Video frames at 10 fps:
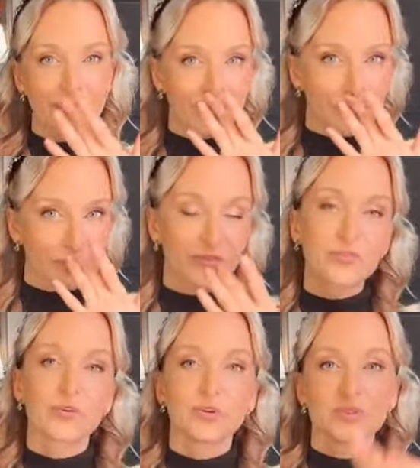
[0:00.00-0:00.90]
and then the
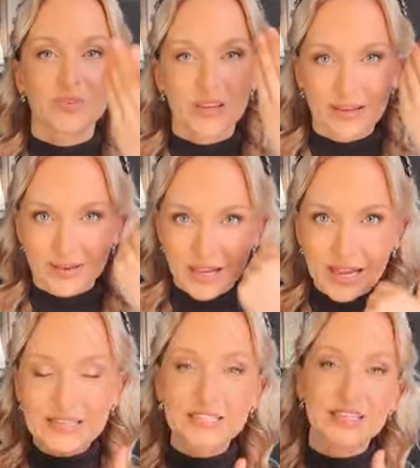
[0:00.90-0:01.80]
food we
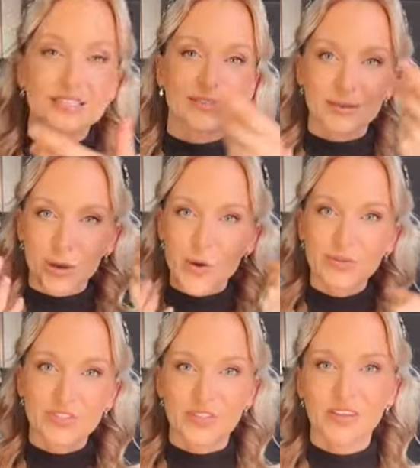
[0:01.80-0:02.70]
eat it and
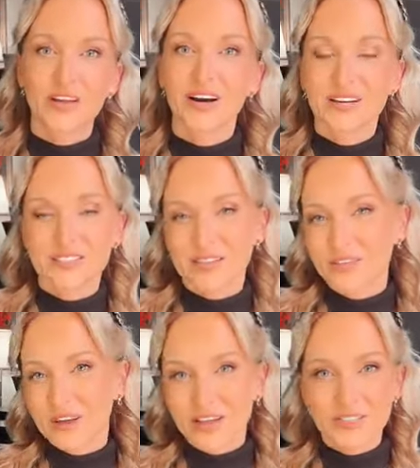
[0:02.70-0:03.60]
go to the
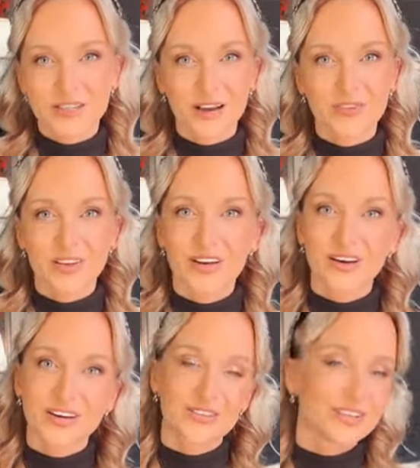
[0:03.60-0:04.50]
garden, affecting our
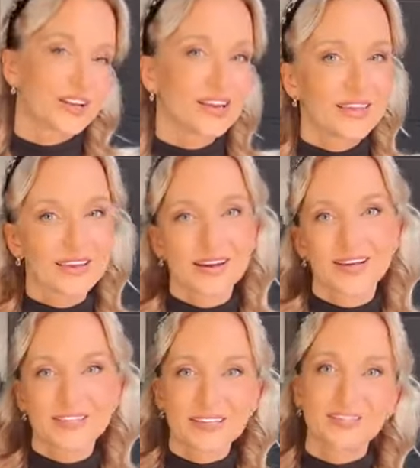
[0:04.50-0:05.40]
garden and leaky
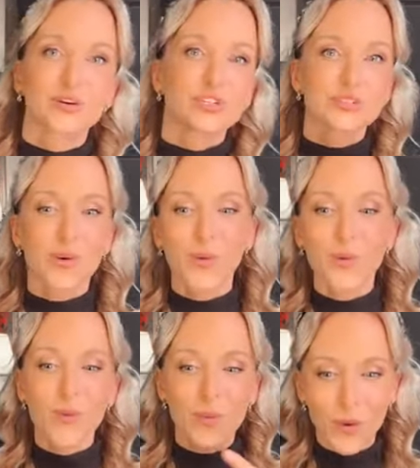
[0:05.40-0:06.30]
garden,
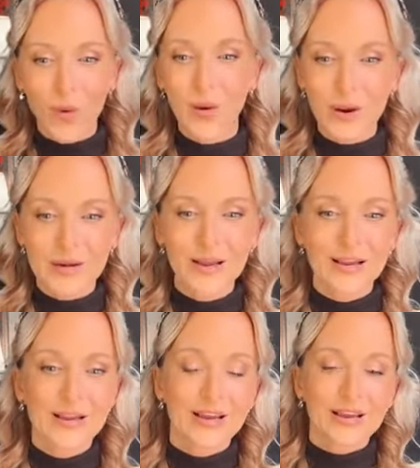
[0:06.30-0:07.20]
so on.
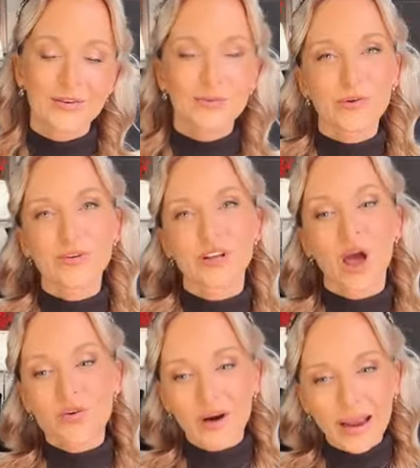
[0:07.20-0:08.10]
And of
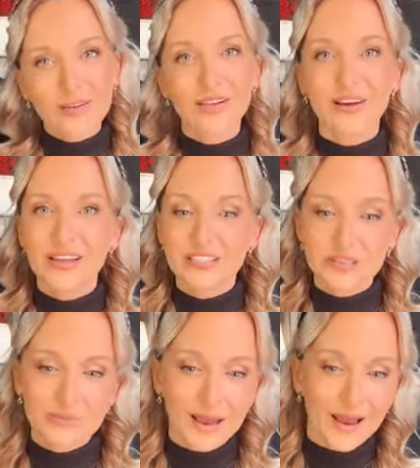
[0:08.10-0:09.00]
course, regular
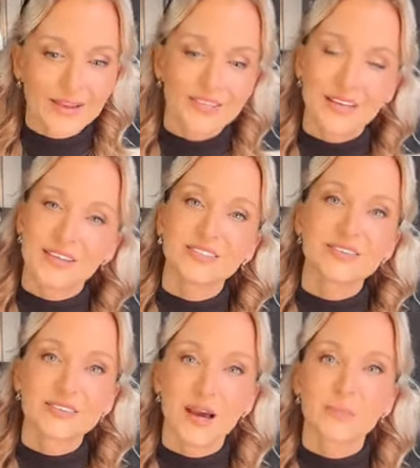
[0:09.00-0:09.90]
inspect
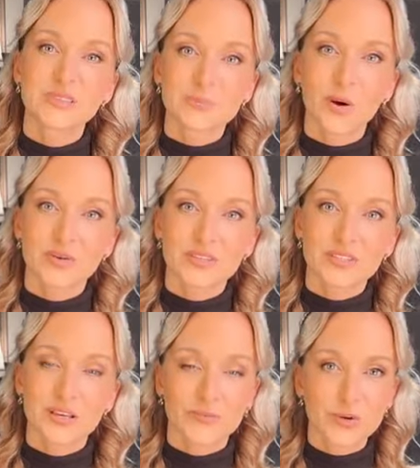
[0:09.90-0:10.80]
hidden damp
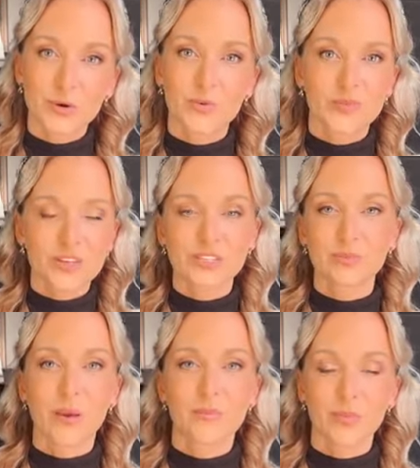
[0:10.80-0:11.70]
spots. If you know
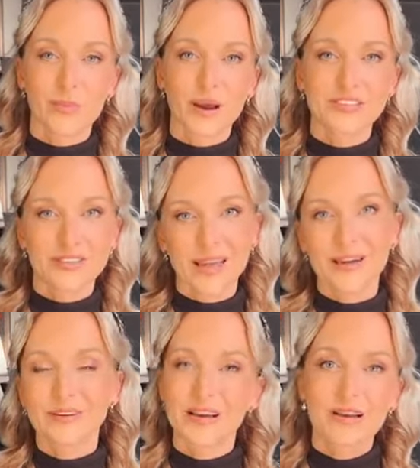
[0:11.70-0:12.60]
this is my problematic
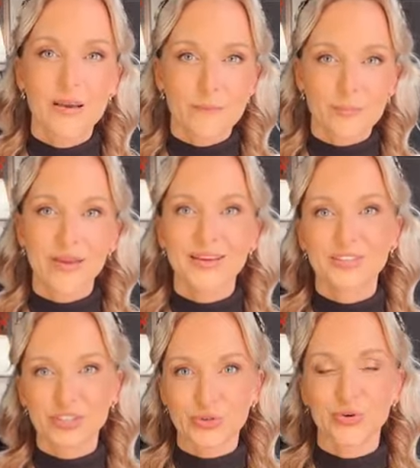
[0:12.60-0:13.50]
area,
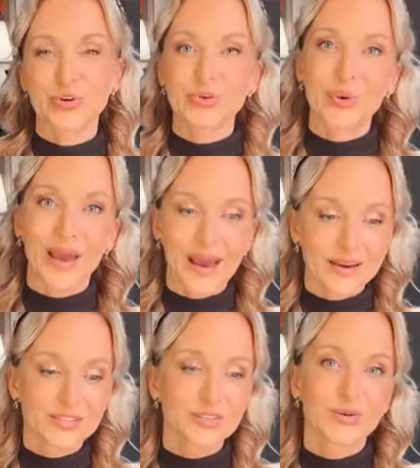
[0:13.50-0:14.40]
make sure you
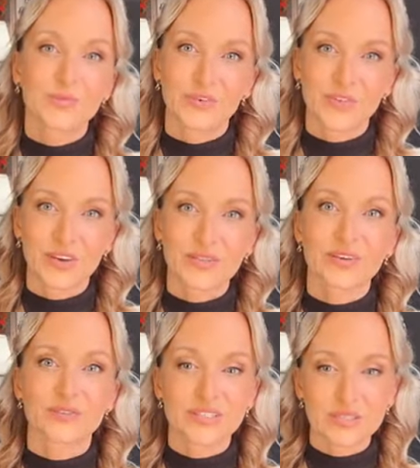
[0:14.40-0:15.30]
act
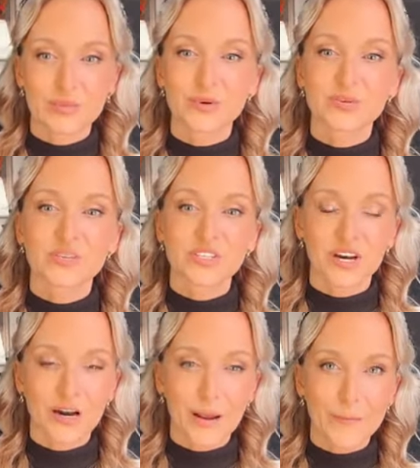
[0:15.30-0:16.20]
within reasonable
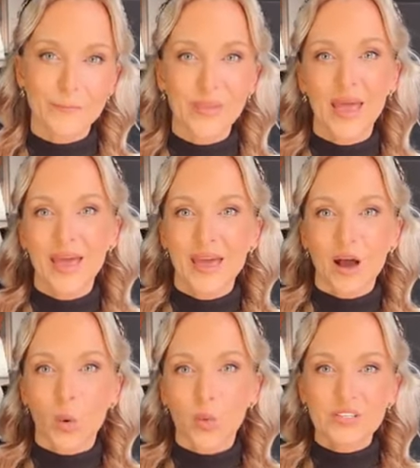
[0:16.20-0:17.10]
time.
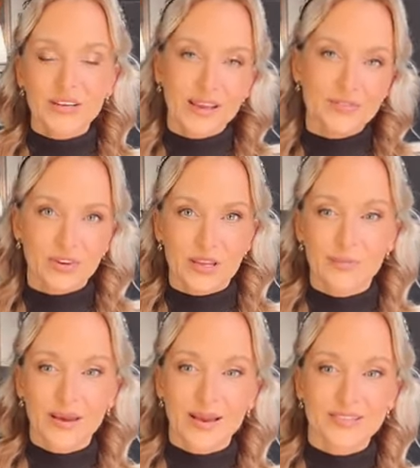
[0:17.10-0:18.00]
What I can
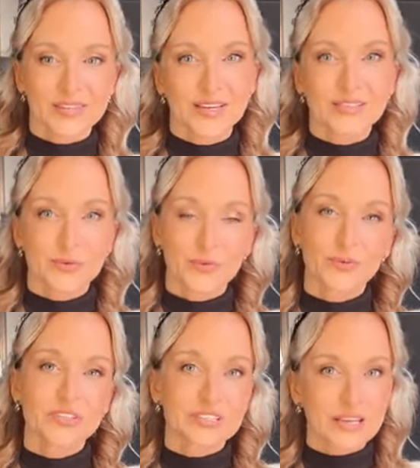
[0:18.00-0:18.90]
recommend is,
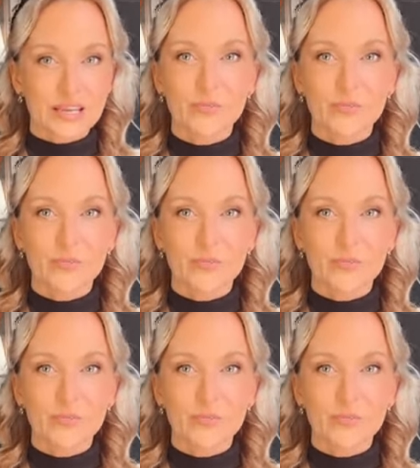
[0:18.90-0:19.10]
of course, is